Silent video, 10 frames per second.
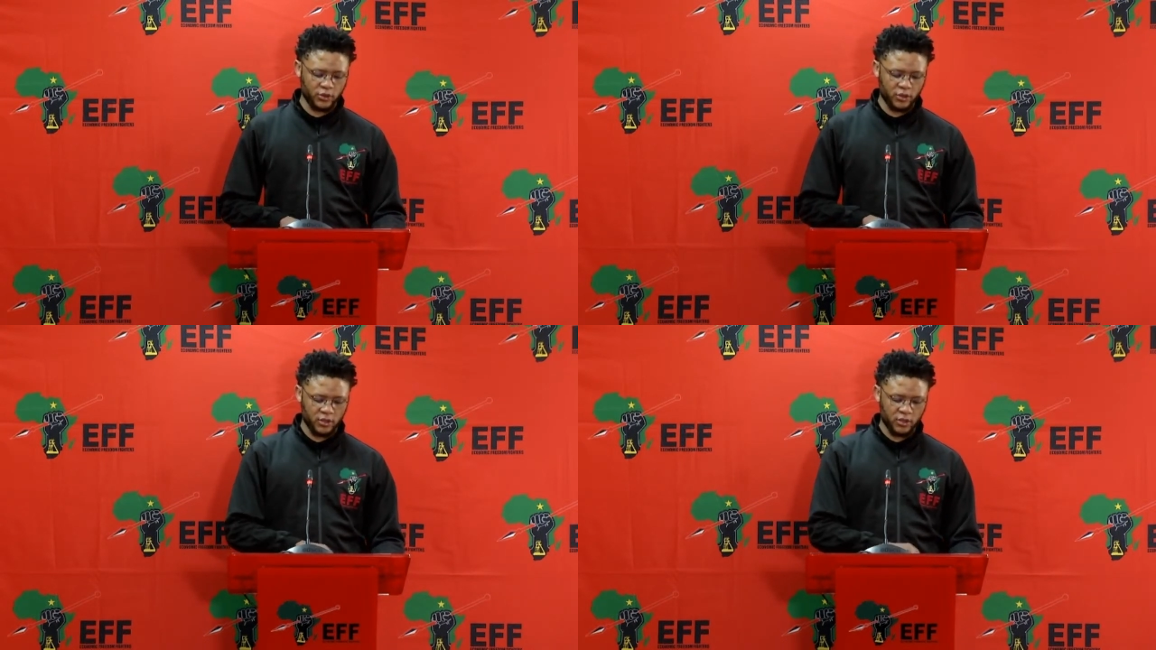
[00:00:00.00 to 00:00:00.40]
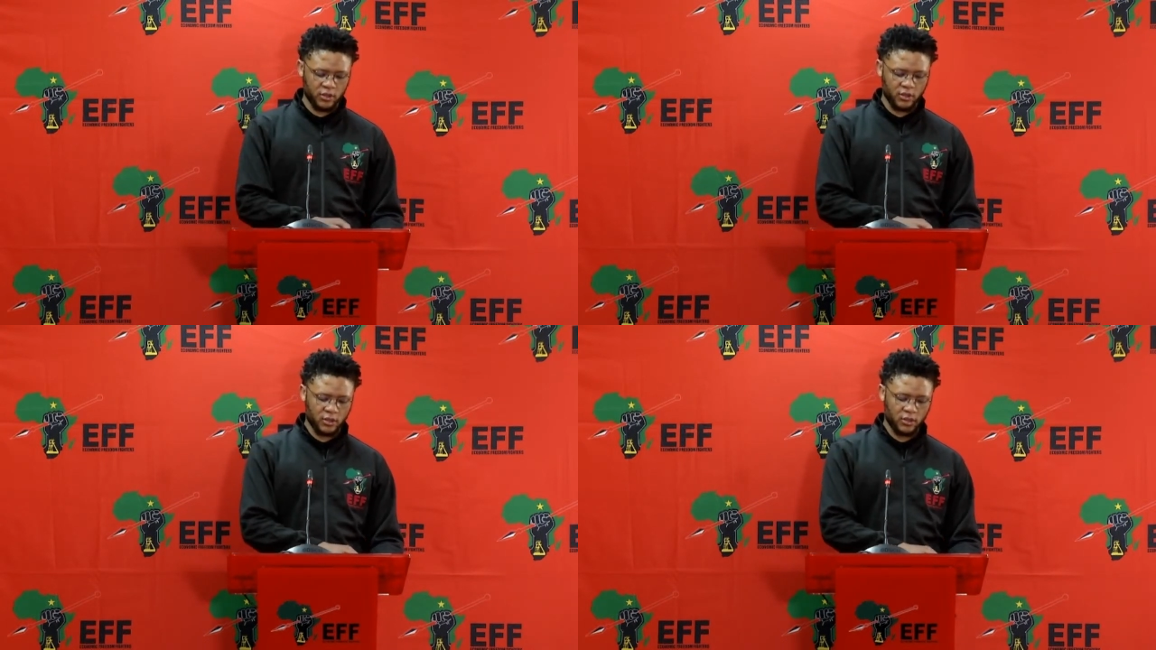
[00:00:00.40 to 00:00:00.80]

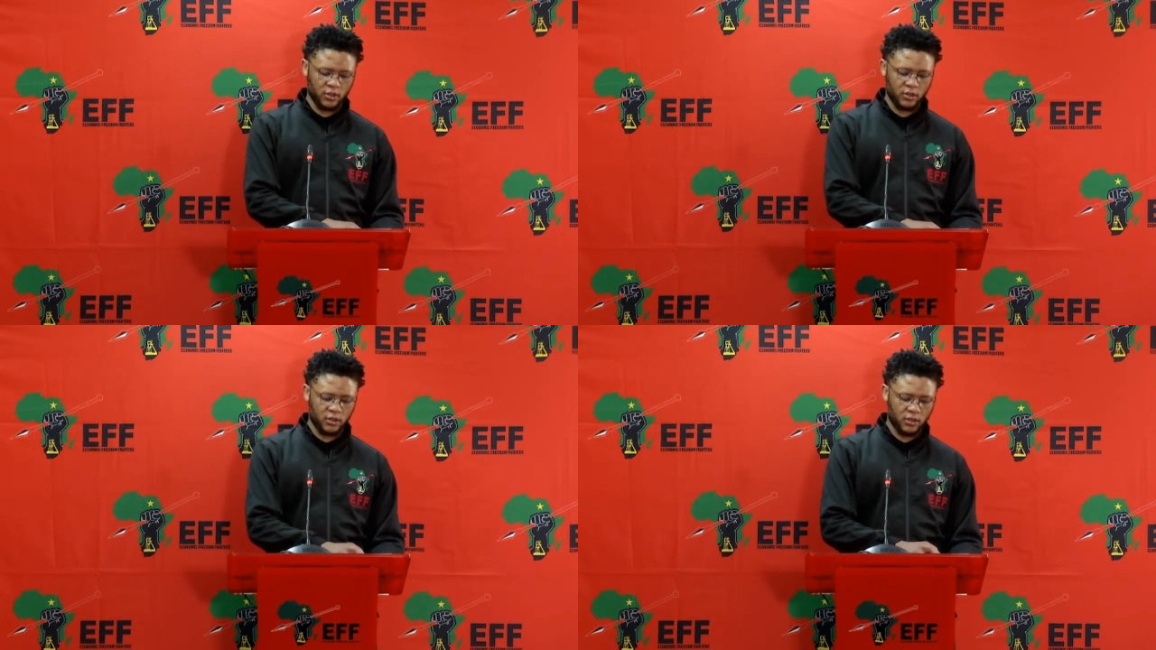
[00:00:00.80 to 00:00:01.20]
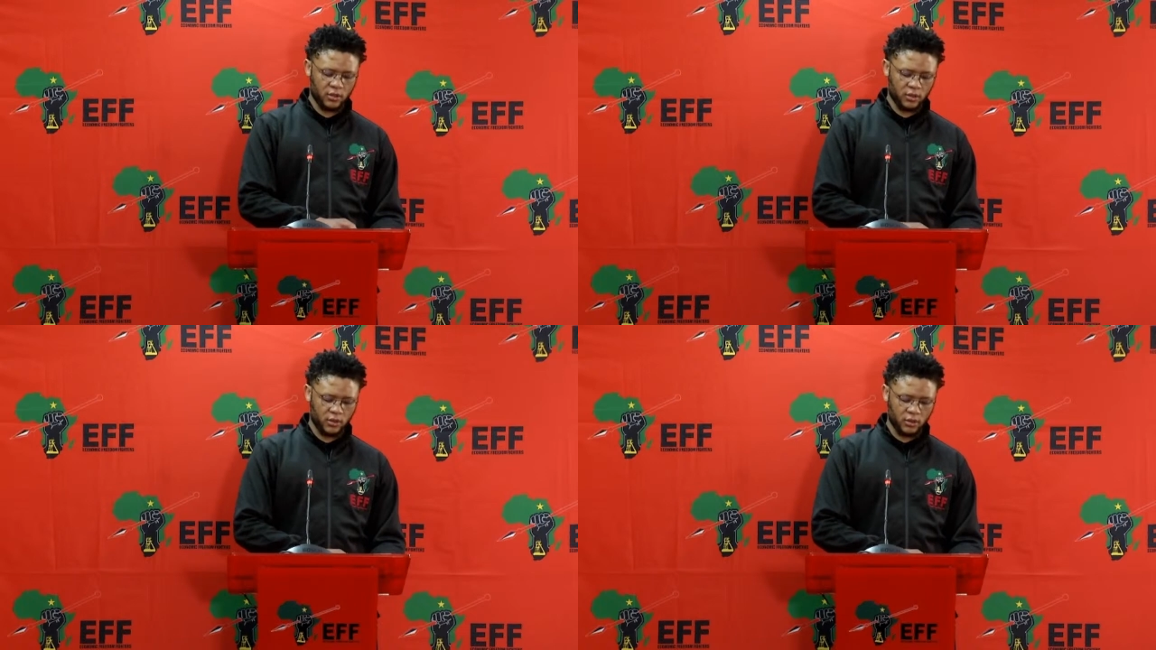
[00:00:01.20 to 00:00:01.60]

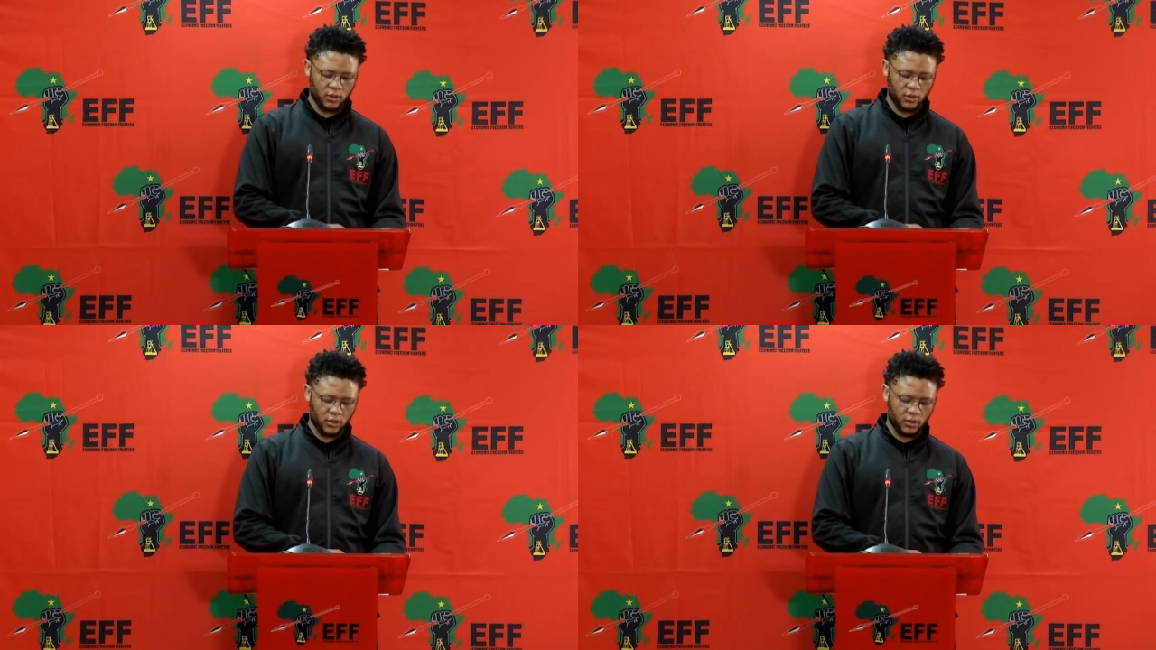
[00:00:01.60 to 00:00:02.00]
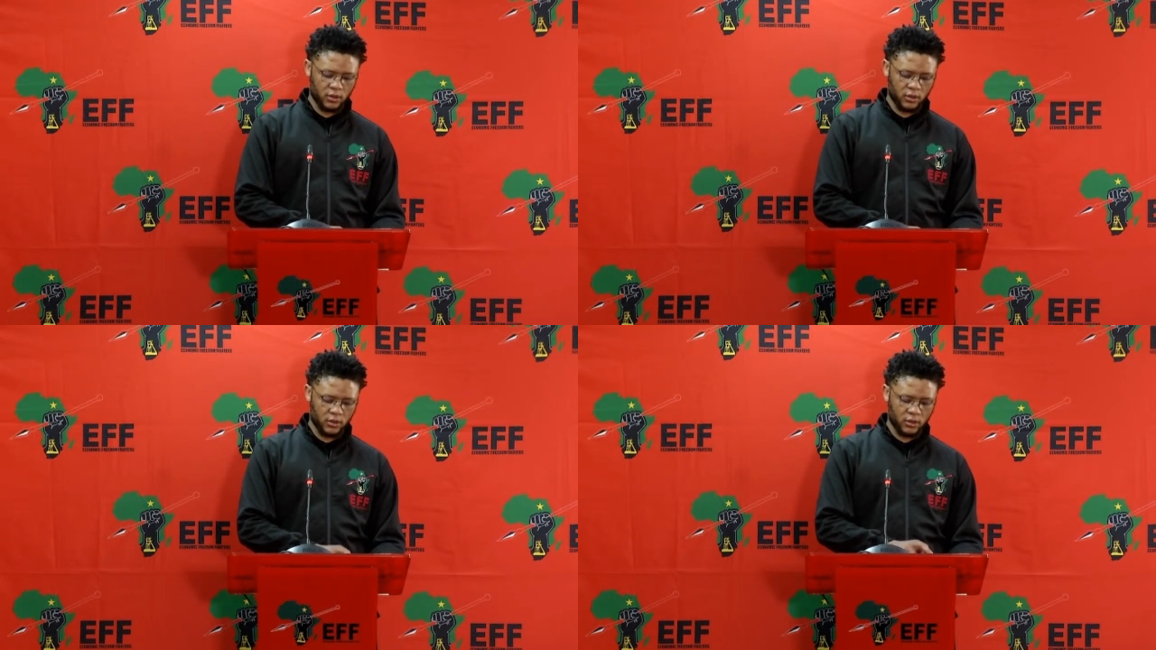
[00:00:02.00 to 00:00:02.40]

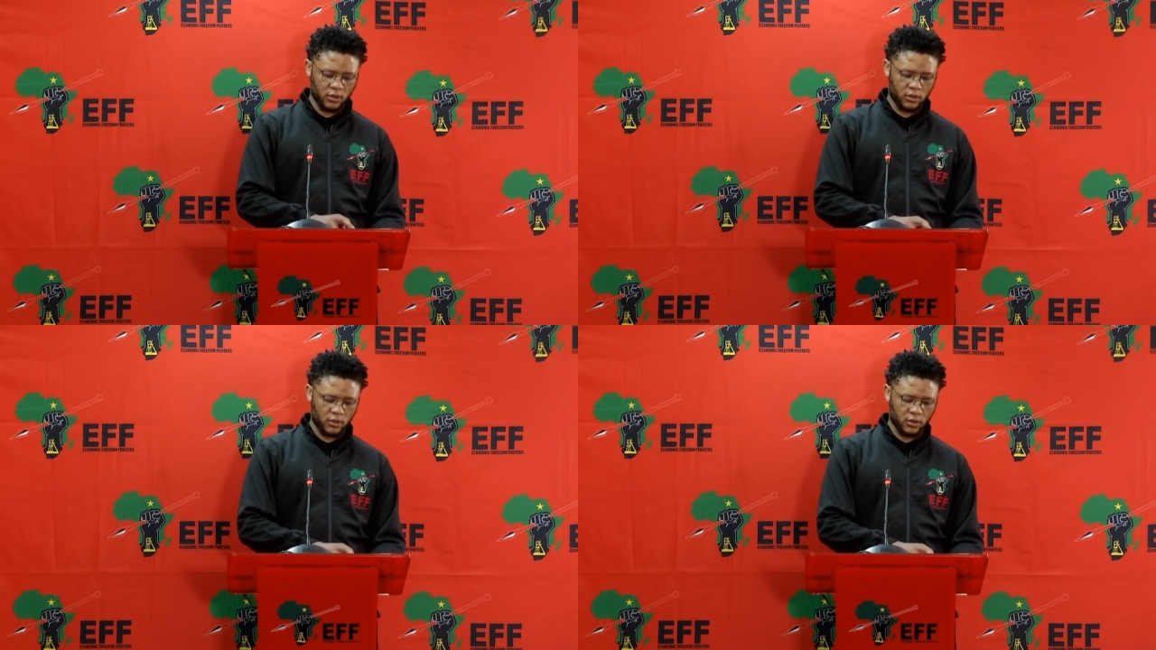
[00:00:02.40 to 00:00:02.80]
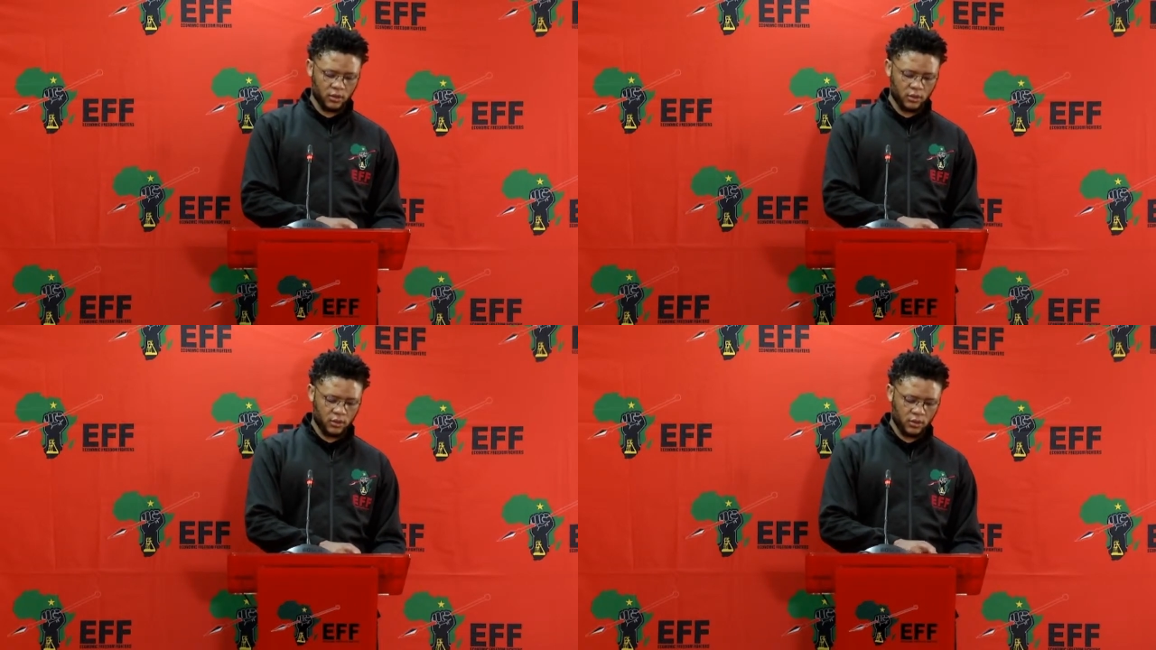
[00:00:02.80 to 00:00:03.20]

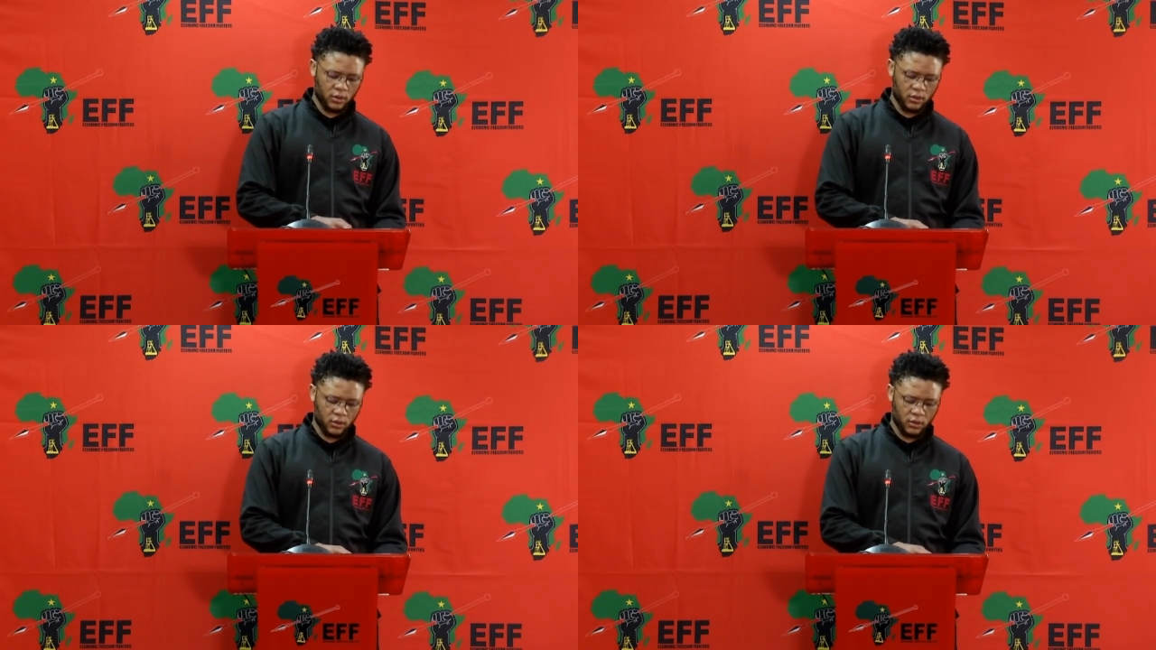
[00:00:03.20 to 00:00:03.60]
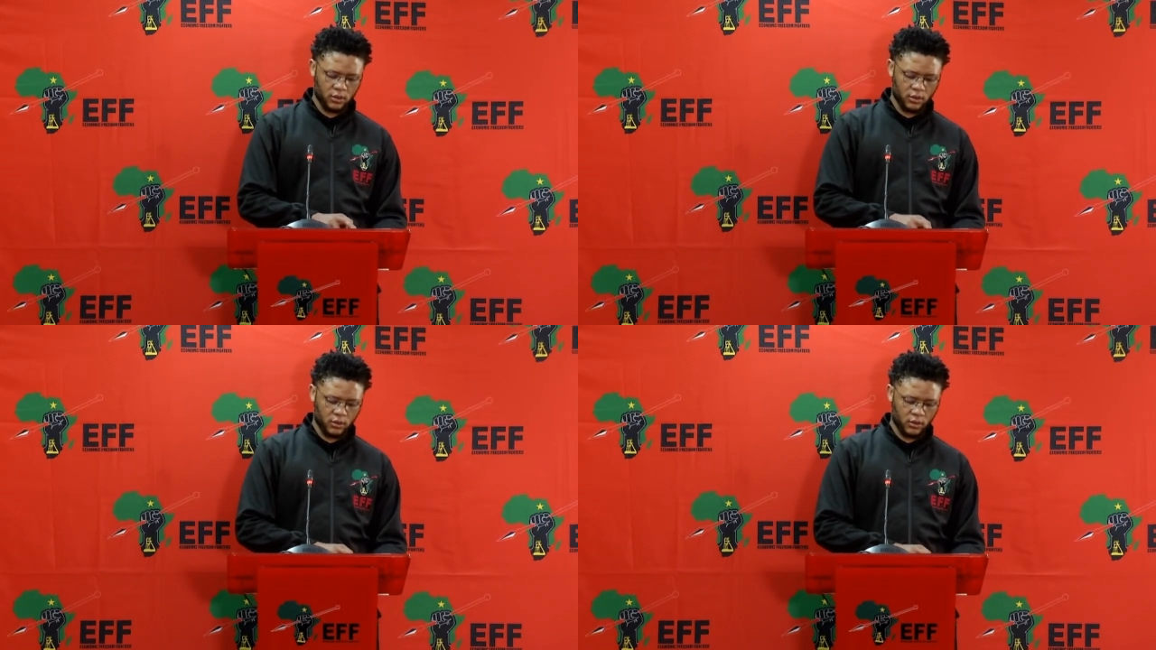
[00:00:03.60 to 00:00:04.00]

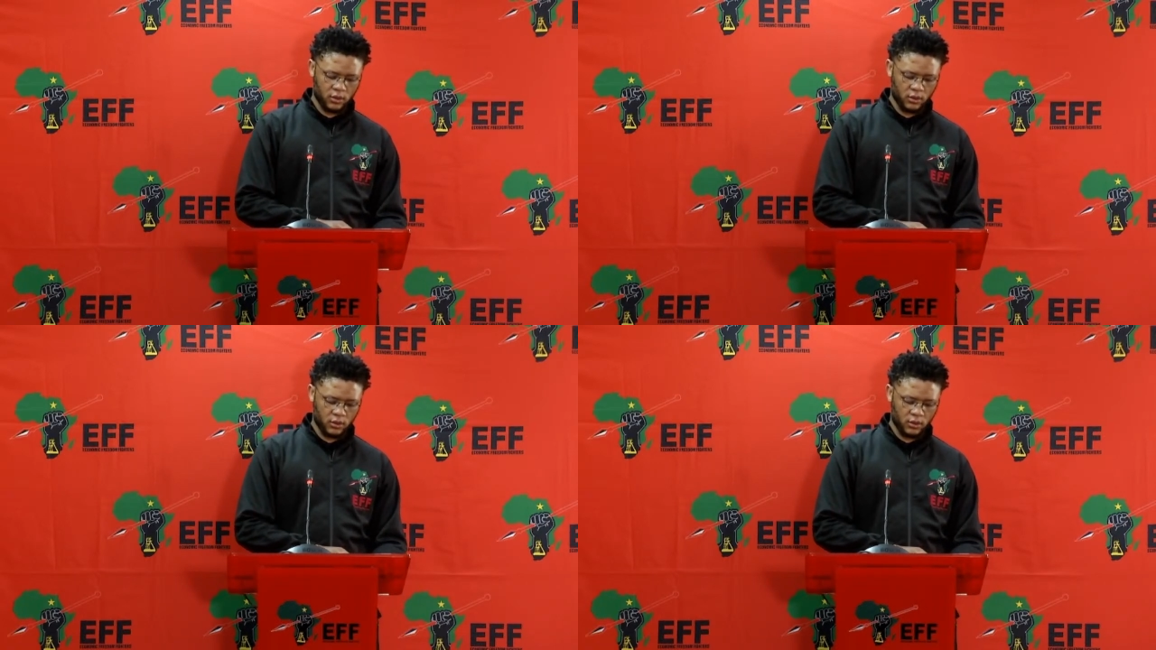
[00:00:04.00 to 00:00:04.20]
(no one is talking)